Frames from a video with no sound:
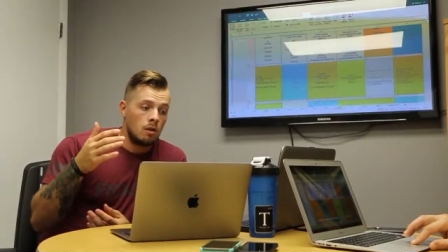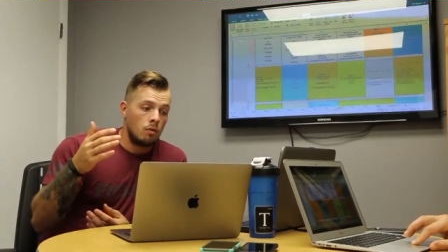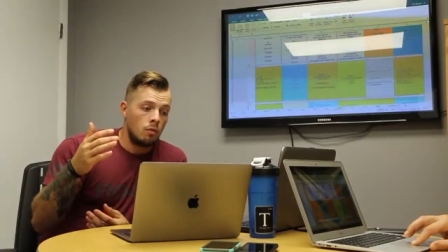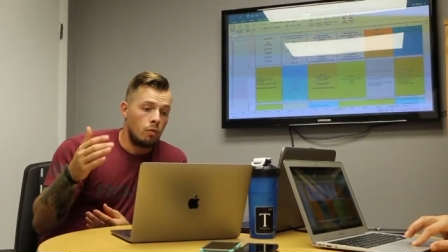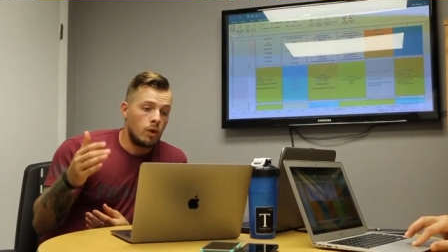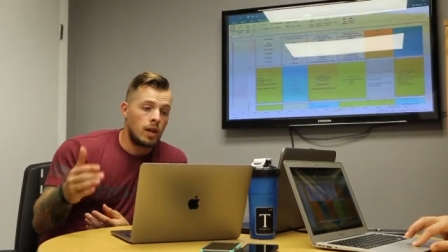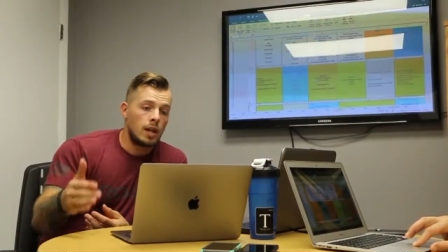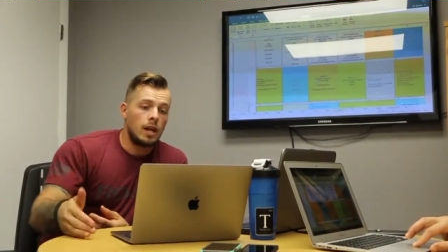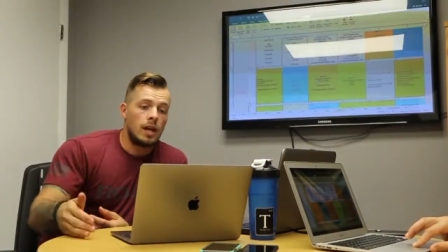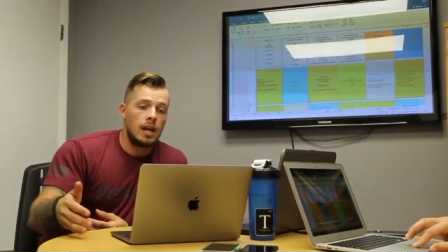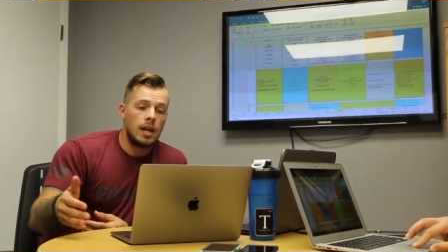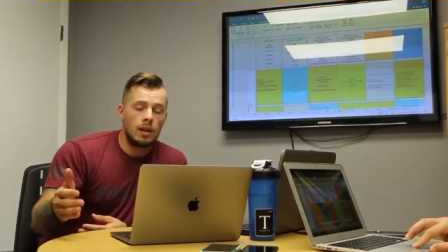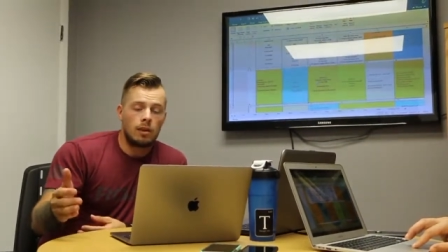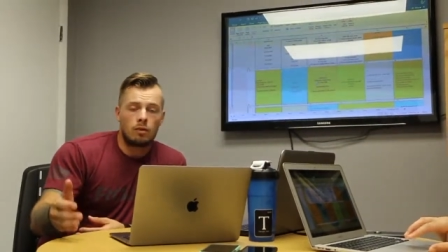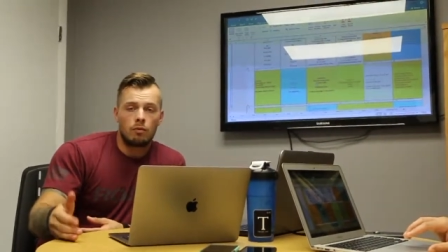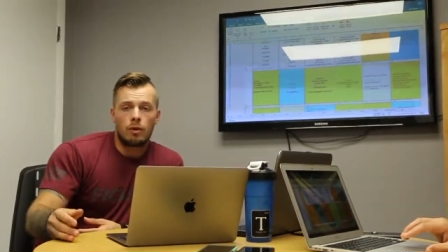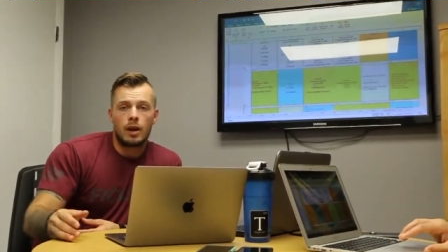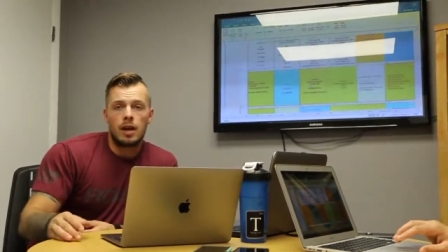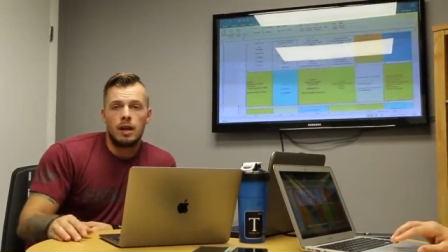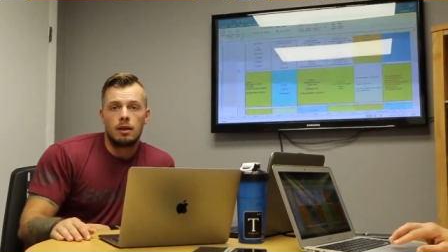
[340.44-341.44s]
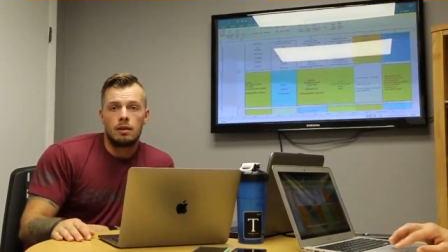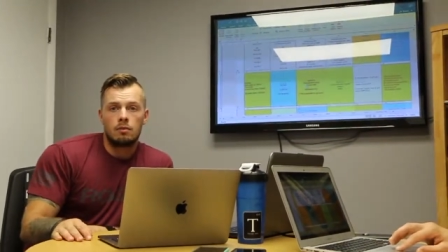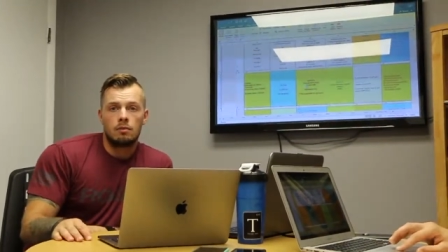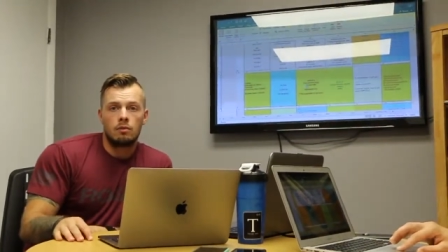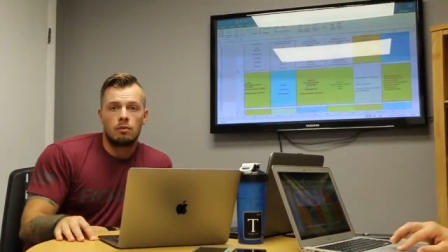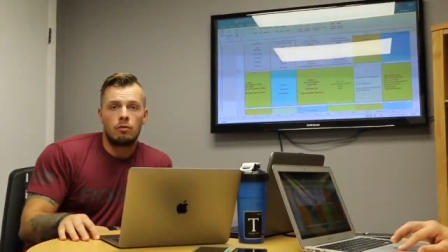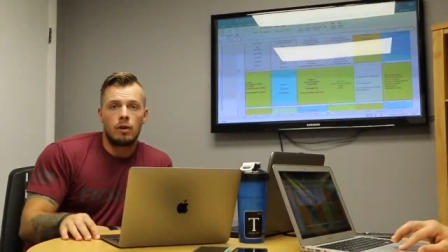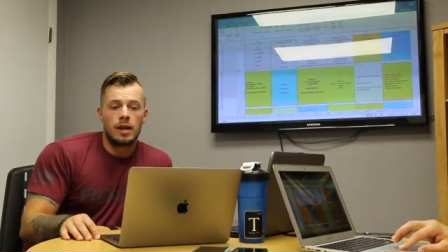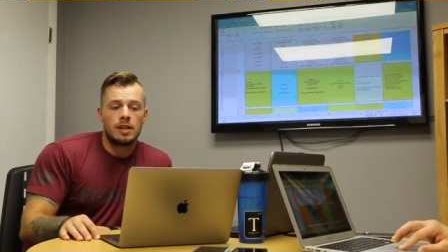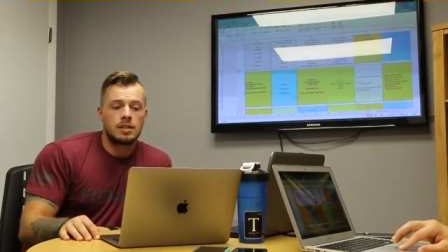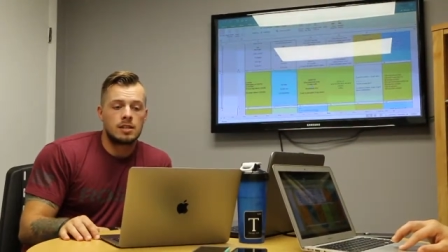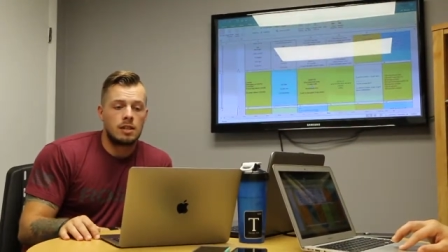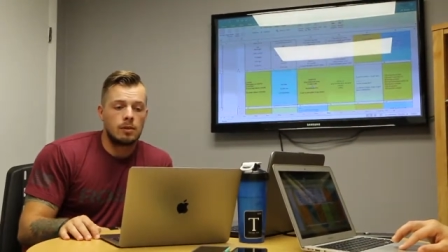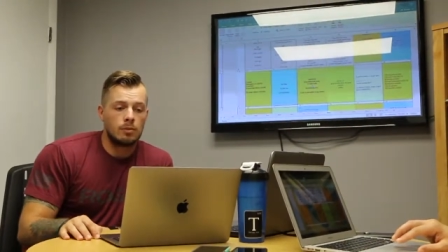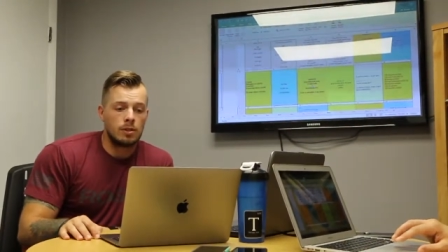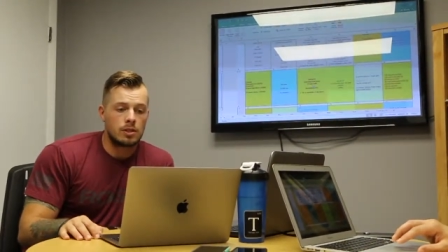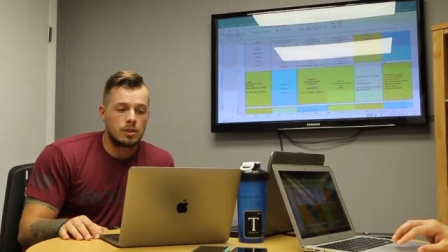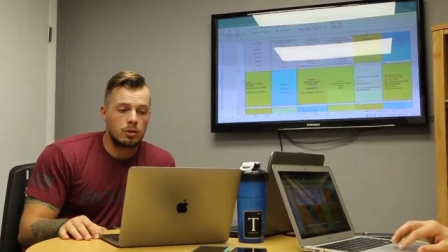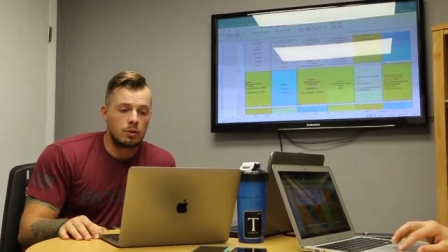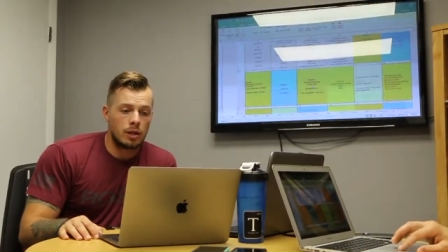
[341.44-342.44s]
we can hit the right
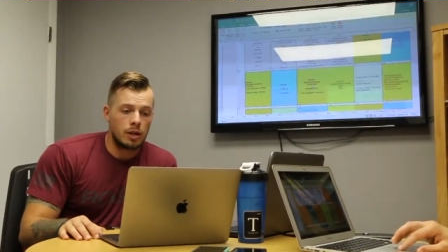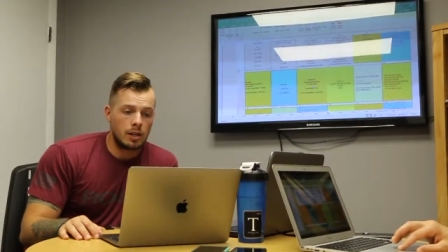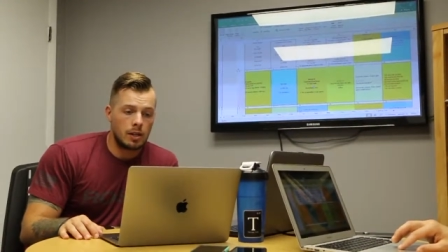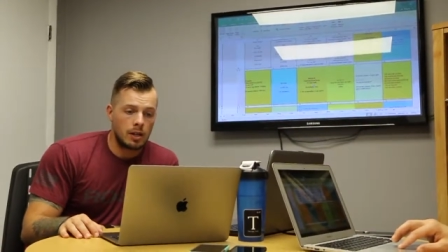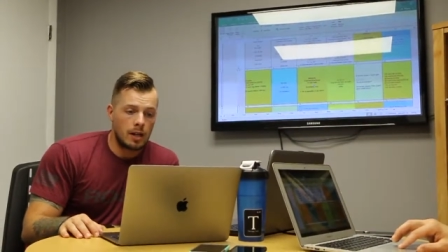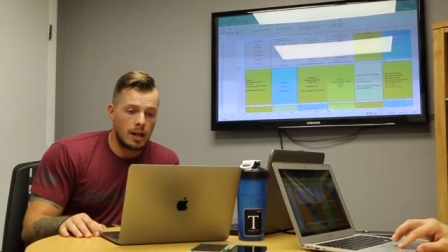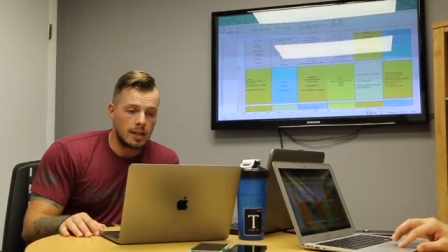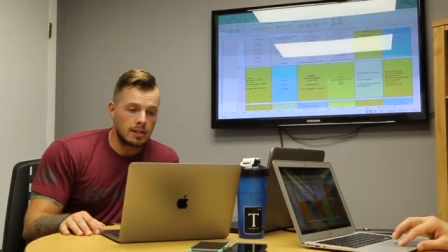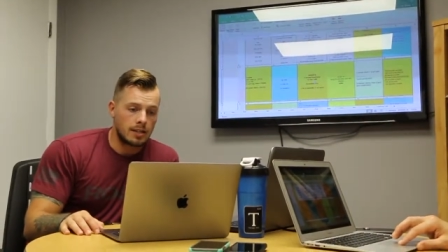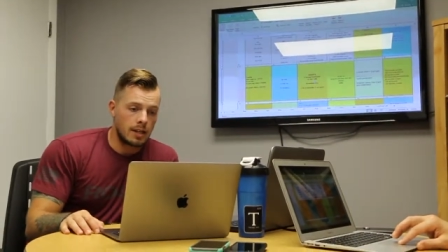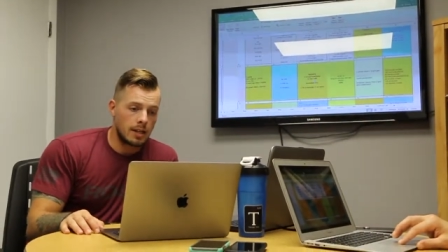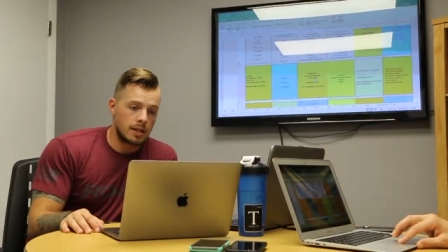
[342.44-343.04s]
stimulus going into the next day.